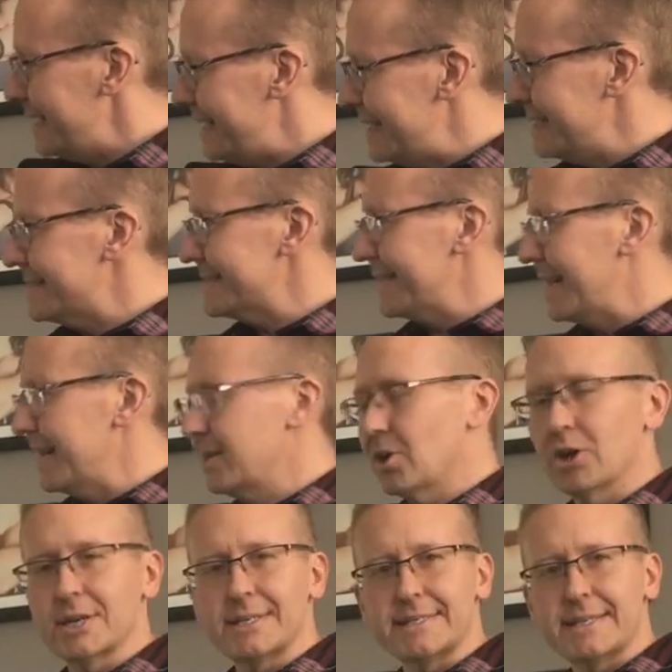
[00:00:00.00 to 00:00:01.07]
inside
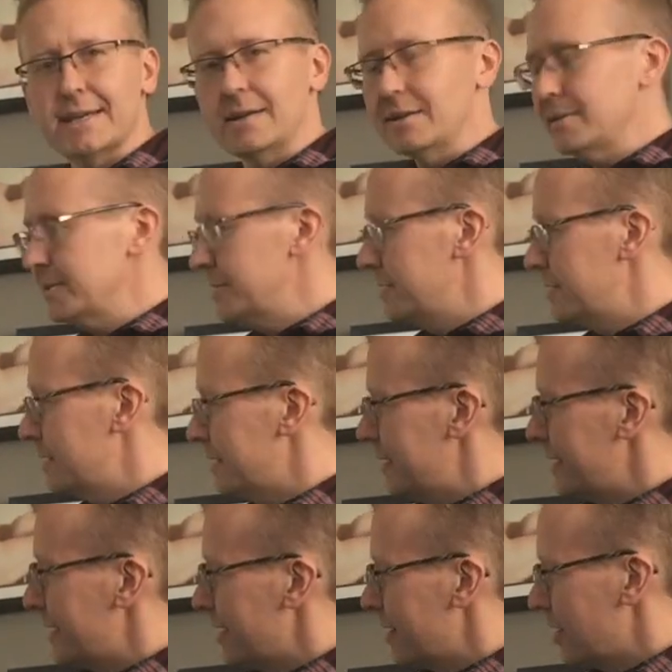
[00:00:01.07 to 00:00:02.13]
our cell,
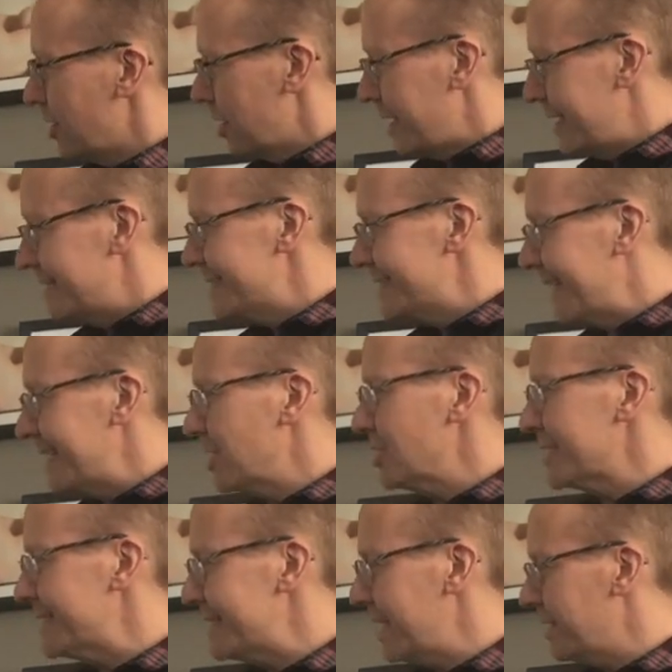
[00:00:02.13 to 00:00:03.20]
inside
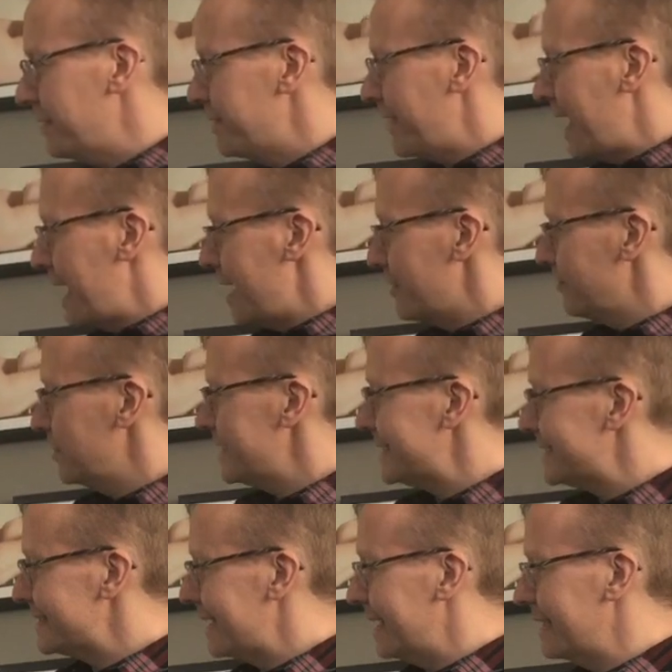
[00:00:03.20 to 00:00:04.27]
ourself, every
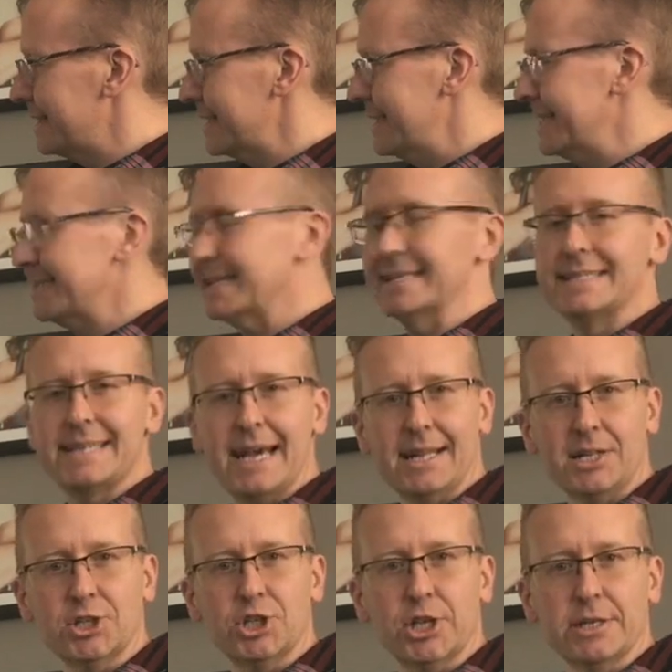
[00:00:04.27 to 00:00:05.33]
cell is
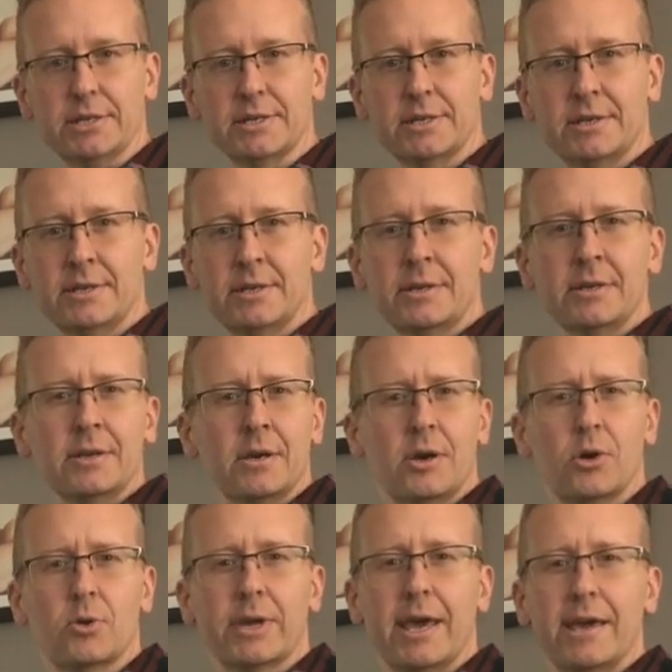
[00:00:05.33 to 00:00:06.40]
intelligent,
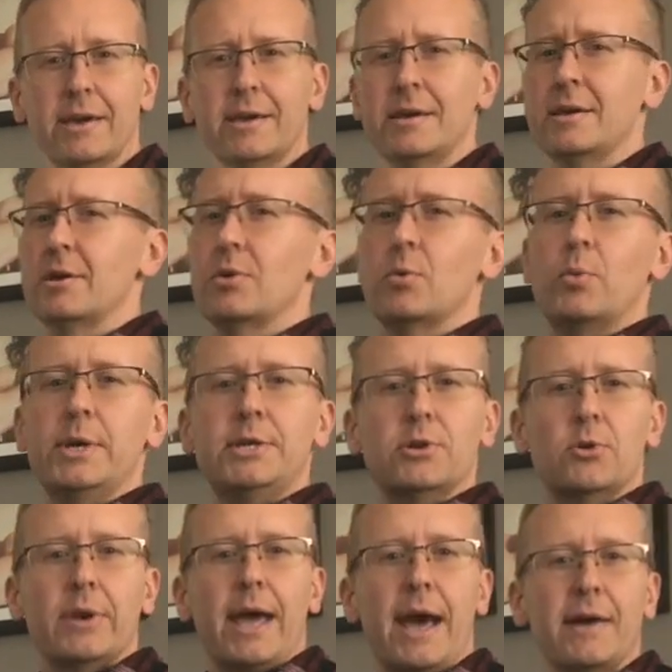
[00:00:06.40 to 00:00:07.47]
okay? We
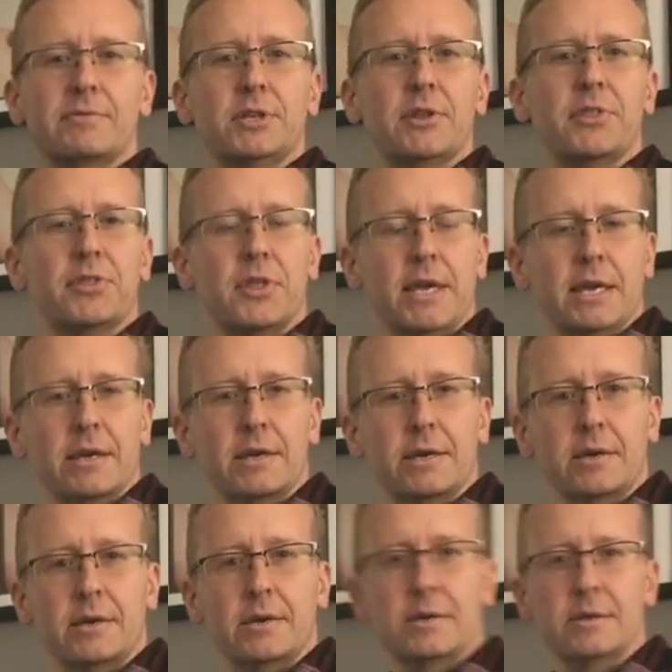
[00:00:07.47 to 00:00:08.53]
don't have to think
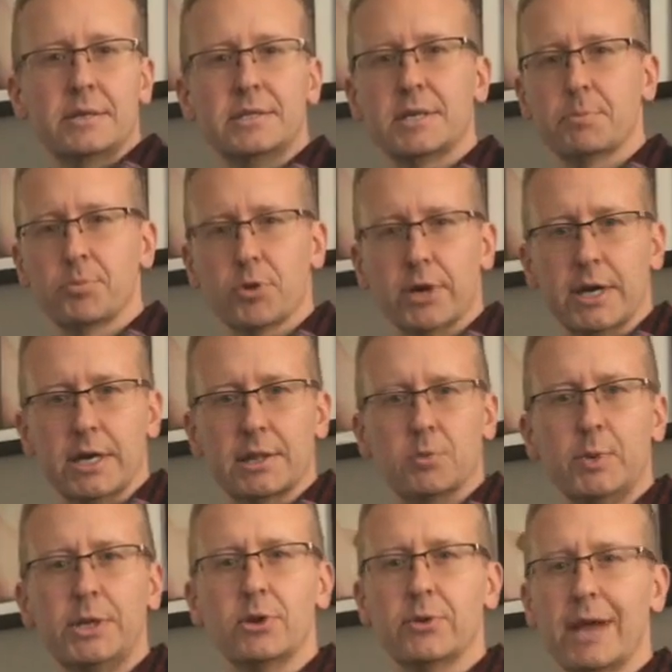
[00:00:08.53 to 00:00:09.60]
to breathe.
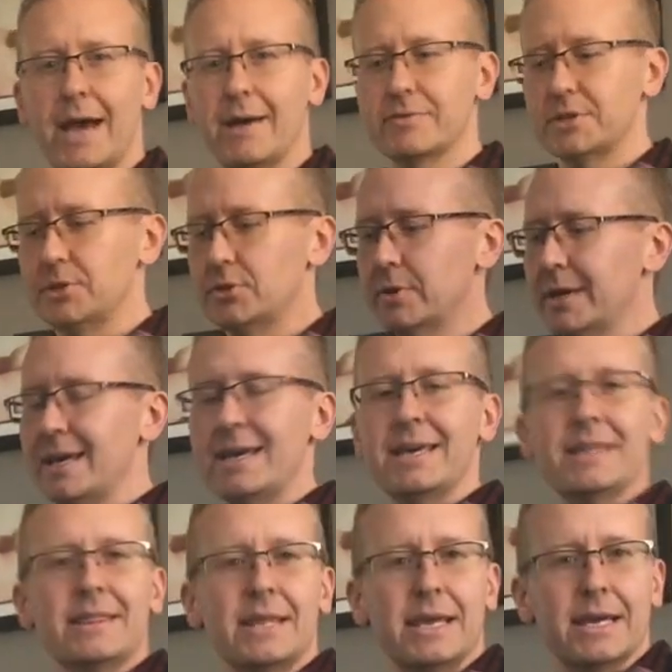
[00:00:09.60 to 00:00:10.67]
We don't have to
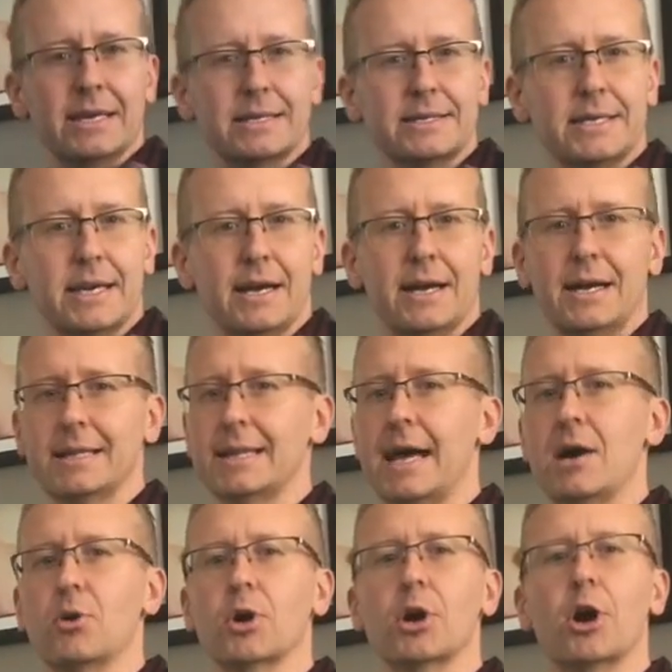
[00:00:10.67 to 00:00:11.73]
think to
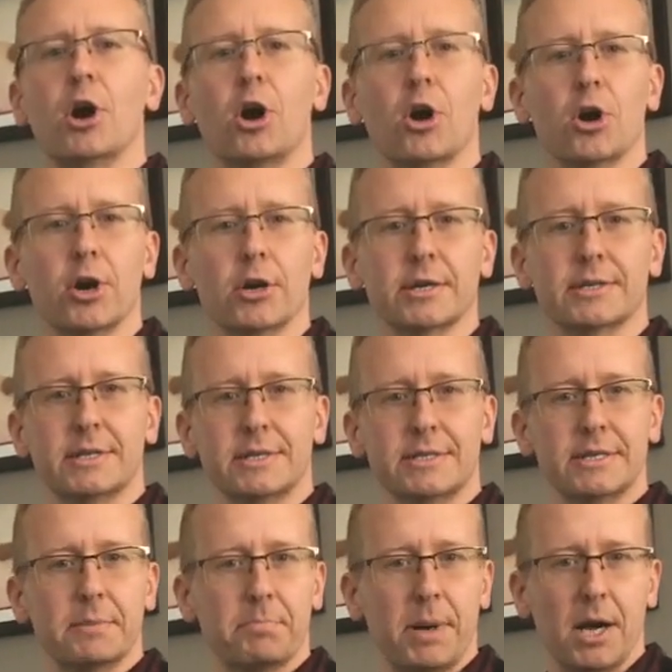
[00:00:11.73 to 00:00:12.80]
allow our heart
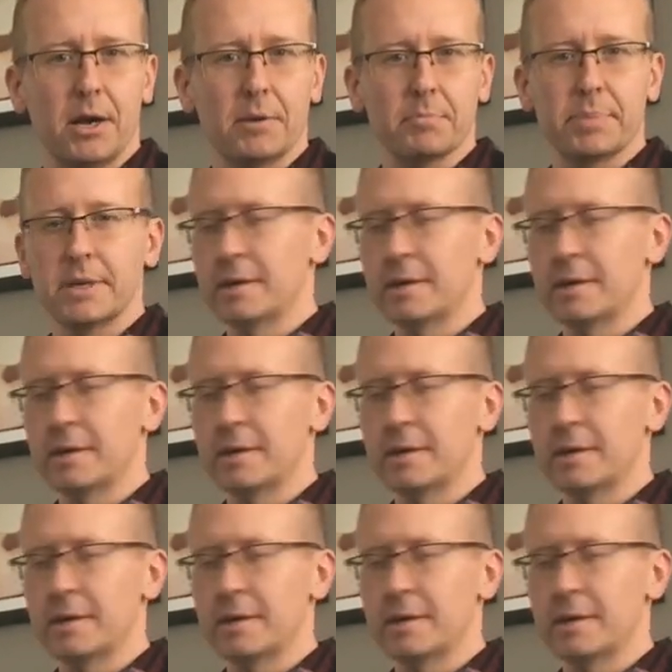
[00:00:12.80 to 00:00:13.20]
to pump,